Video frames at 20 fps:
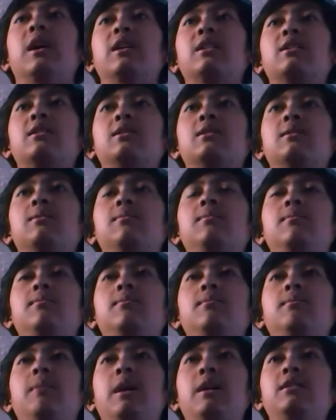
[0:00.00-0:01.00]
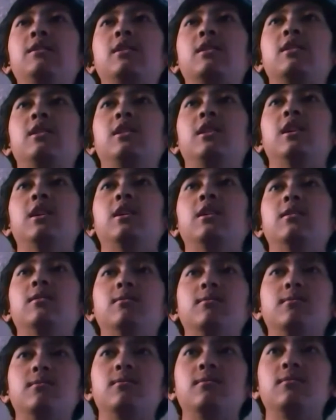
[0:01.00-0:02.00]
That's basically it.
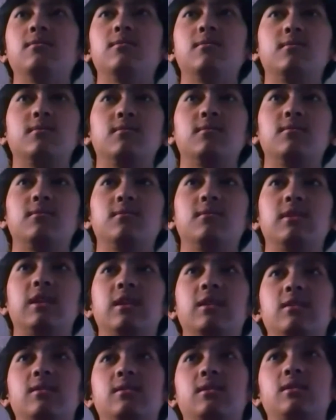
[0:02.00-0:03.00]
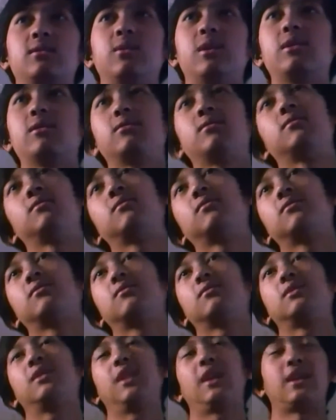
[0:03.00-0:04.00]
Well,
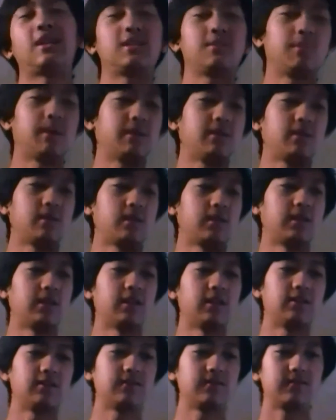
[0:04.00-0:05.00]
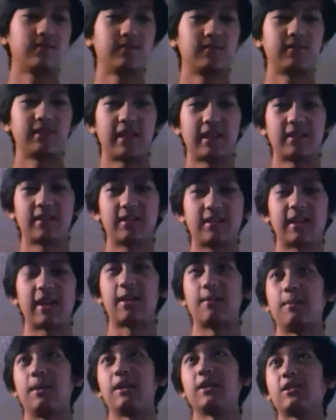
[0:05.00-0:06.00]
yeah, that's basically it. Not
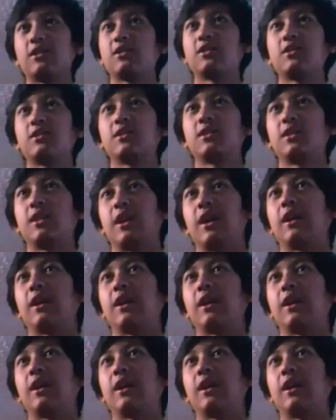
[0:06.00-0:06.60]
that much.